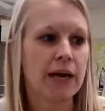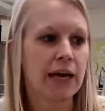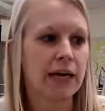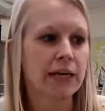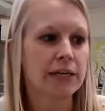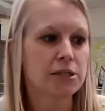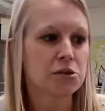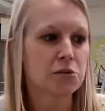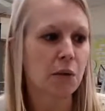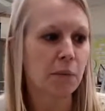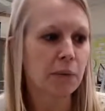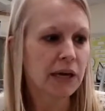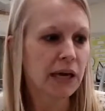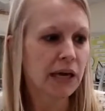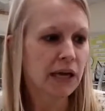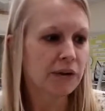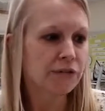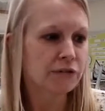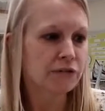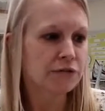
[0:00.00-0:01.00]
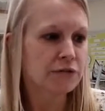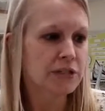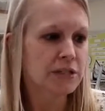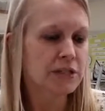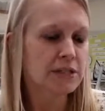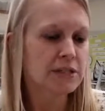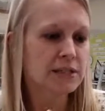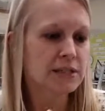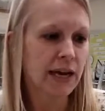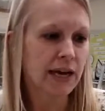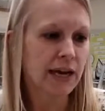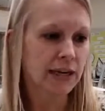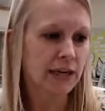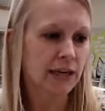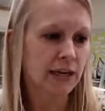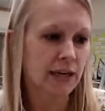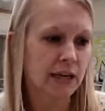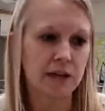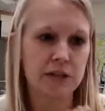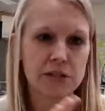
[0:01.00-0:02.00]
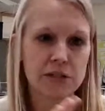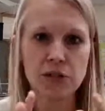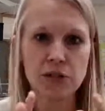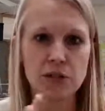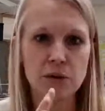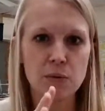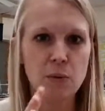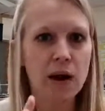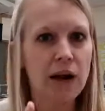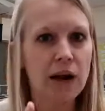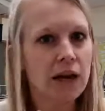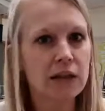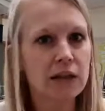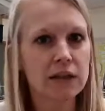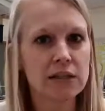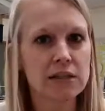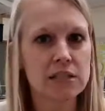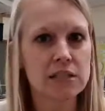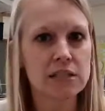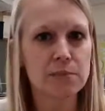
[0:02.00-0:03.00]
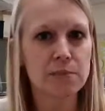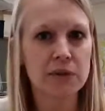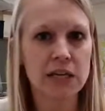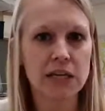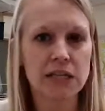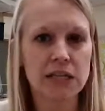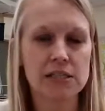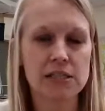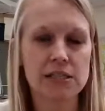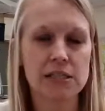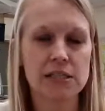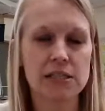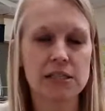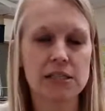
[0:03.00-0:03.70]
And so what we kind of decided, and it took a while, and some things is